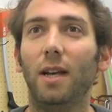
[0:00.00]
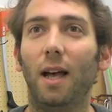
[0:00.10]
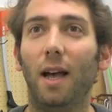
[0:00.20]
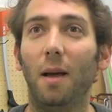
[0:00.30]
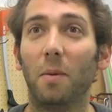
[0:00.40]

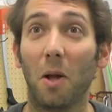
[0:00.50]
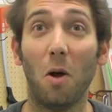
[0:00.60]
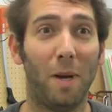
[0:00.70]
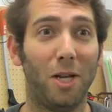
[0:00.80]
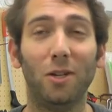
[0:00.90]

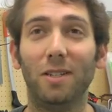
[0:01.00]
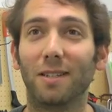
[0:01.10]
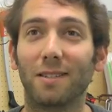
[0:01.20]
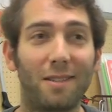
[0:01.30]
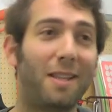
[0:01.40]
Oh my
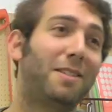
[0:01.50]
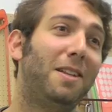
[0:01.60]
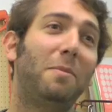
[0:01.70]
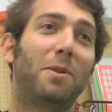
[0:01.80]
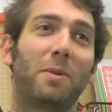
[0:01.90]
goodness, that's
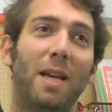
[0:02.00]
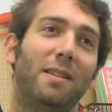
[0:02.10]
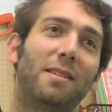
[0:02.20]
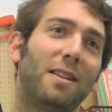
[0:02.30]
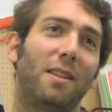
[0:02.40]
the laptop
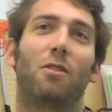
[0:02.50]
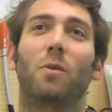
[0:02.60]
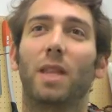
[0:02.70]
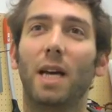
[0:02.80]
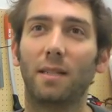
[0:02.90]
case, there's nothing
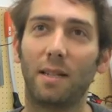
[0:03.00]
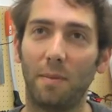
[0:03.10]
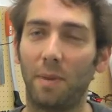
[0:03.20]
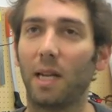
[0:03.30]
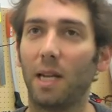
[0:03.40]
wrong with that. And
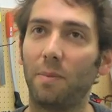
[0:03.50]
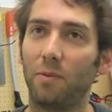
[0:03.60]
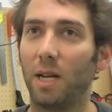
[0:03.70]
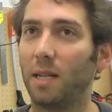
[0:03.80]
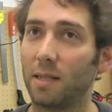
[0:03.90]
I pick it up
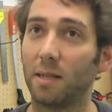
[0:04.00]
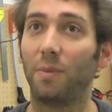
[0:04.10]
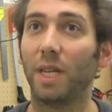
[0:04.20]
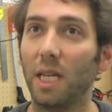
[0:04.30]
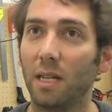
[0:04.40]
and realize there's
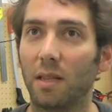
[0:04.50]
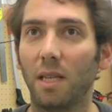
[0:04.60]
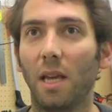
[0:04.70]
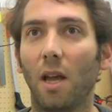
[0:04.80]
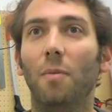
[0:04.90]
something in it,
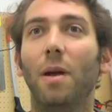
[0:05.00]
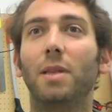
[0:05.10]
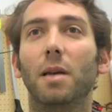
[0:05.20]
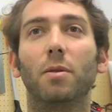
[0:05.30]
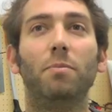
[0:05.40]
thinking, oh,
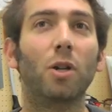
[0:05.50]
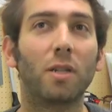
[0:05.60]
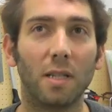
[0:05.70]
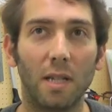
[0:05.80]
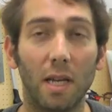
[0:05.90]
maybe they put
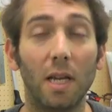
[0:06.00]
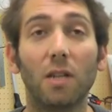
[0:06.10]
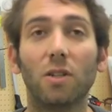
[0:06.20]
books in there.